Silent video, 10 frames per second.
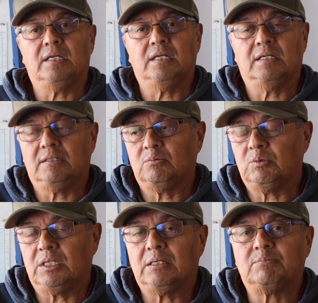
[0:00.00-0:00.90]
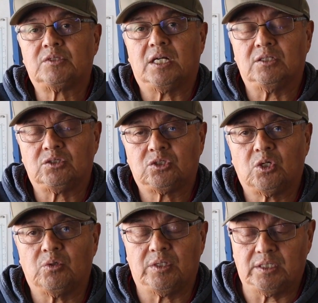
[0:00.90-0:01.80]
And what I'm trying to
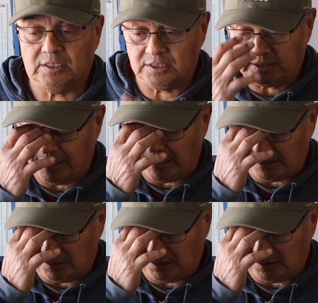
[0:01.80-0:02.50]
show here is that